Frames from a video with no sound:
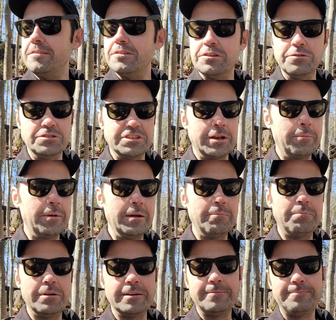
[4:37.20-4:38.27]
lose it a bit,
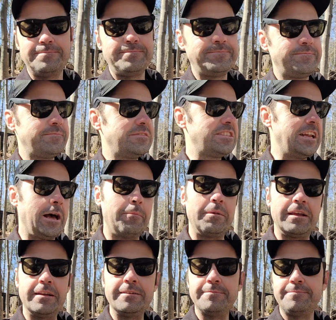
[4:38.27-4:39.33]
but it's not
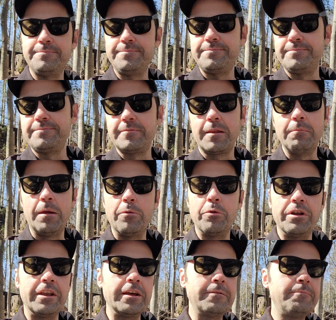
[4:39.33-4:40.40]
me. Maybe
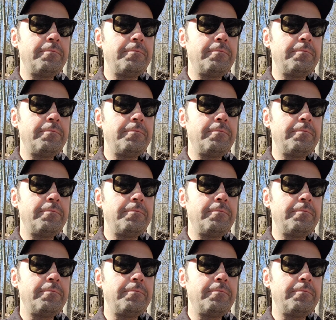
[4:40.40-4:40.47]
one day.